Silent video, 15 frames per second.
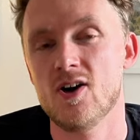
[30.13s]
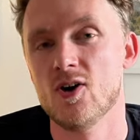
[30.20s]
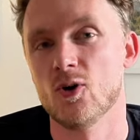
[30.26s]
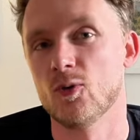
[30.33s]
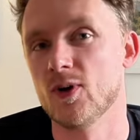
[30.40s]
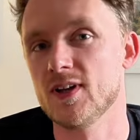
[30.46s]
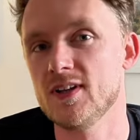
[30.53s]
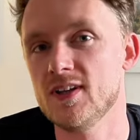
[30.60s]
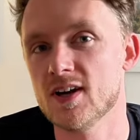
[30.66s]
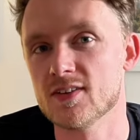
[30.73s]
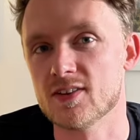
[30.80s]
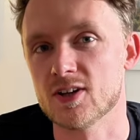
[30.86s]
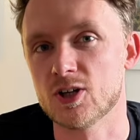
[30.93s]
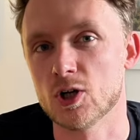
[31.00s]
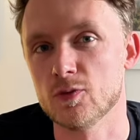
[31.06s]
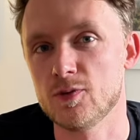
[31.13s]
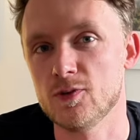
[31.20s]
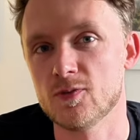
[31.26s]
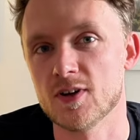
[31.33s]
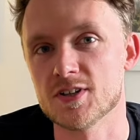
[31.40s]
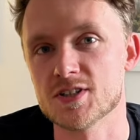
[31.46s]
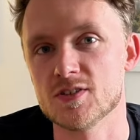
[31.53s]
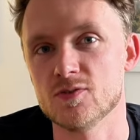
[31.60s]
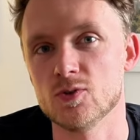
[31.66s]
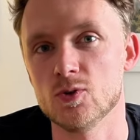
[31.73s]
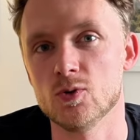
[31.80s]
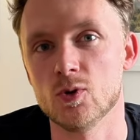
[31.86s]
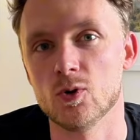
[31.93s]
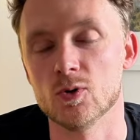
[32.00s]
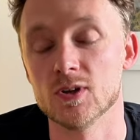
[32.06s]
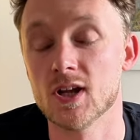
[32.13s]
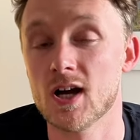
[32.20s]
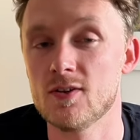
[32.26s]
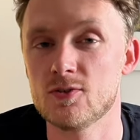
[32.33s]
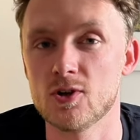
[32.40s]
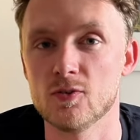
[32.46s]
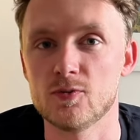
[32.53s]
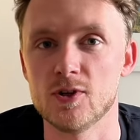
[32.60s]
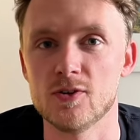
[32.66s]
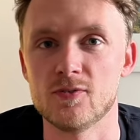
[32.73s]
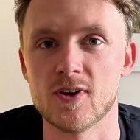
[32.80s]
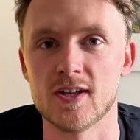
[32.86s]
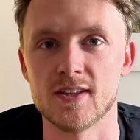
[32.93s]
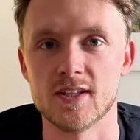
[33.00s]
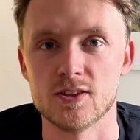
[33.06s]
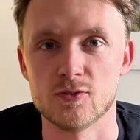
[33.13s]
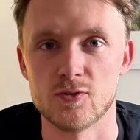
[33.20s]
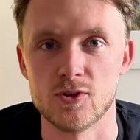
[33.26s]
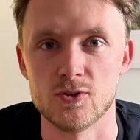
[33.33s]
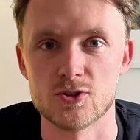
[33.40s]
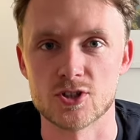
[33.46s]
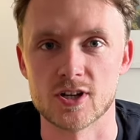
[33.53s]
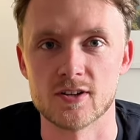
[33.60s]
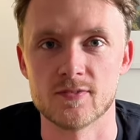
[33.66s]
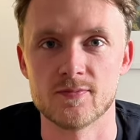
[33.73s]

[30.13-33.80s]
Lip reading: or any other coffee festival or live coffee event in the future.